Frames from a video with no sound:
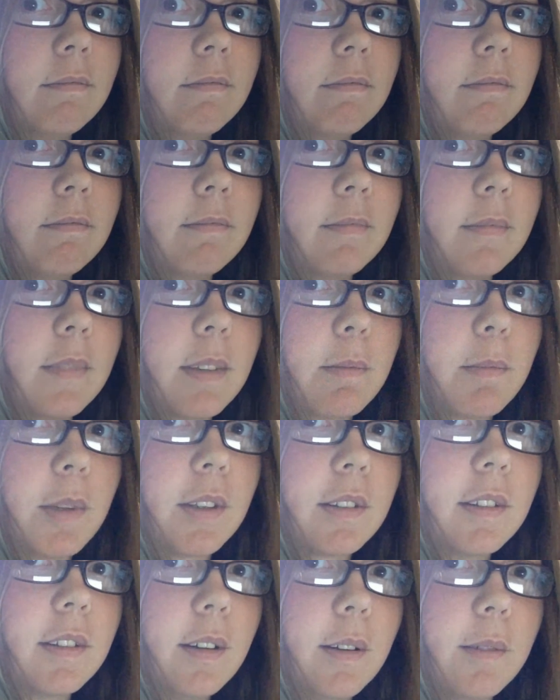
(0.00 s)
It's messed
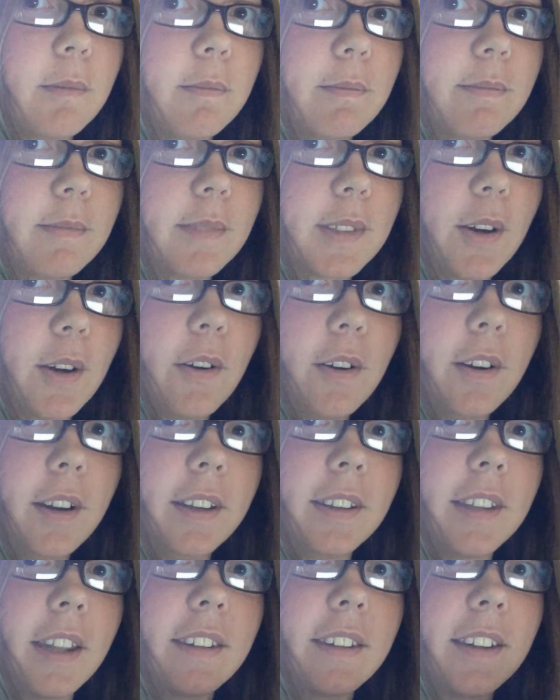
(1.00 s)
up. Sorry,
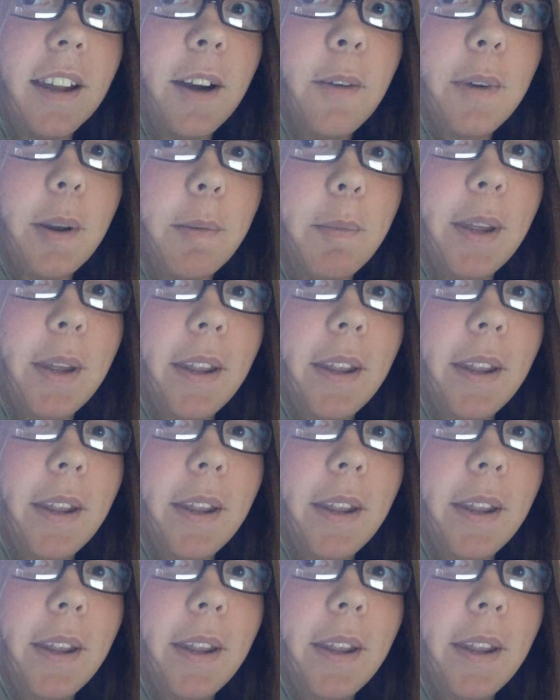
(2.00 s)
that's not what I meant.